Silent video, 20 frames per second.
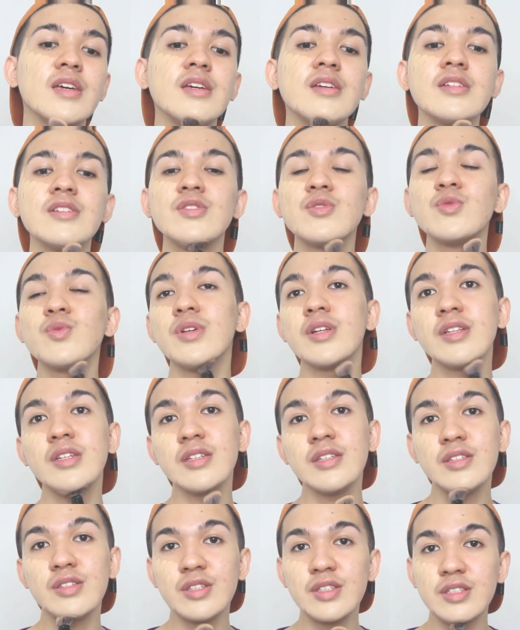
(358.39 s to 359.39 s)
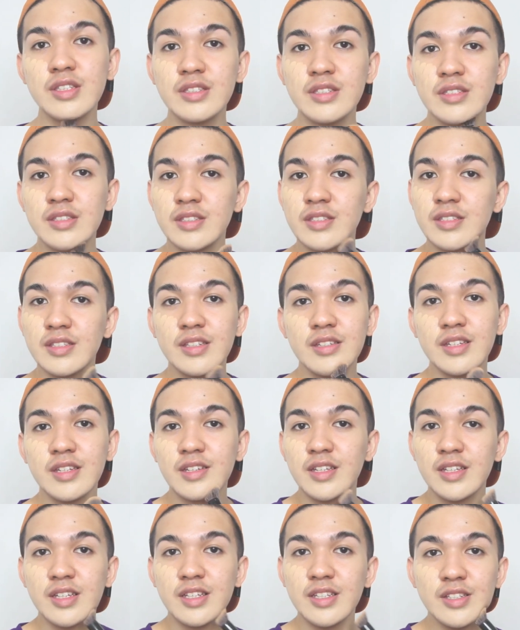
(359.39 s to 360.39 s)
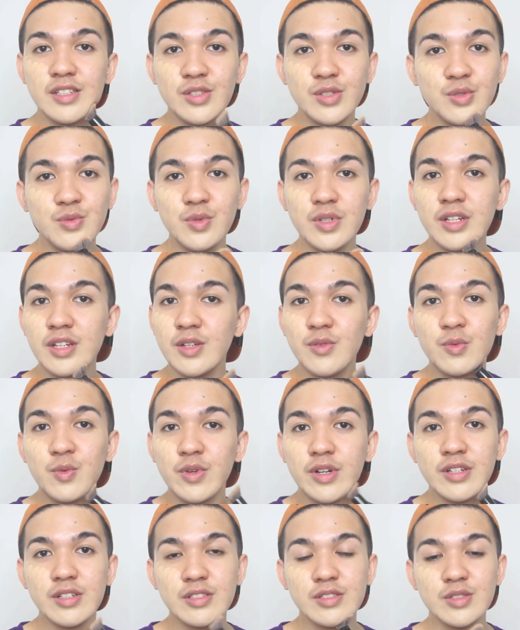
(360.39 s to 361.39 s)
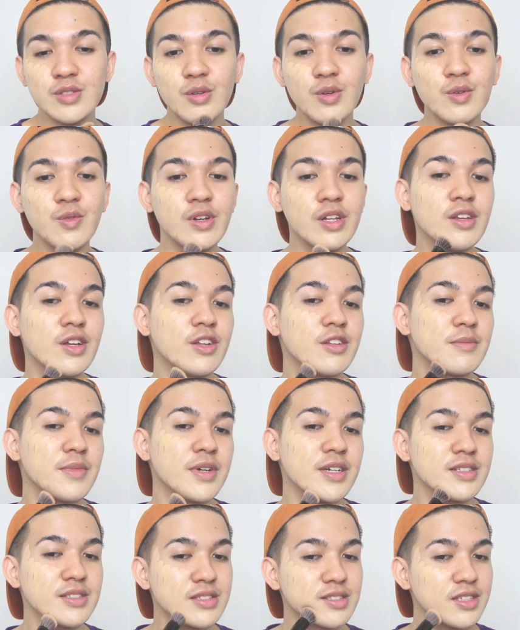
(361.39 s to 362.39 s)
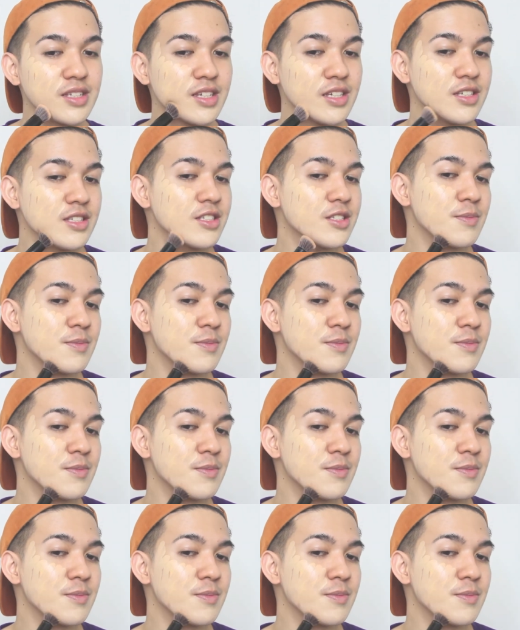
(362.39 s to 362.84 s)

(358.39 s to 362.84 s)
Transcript: it really works so well on my skin,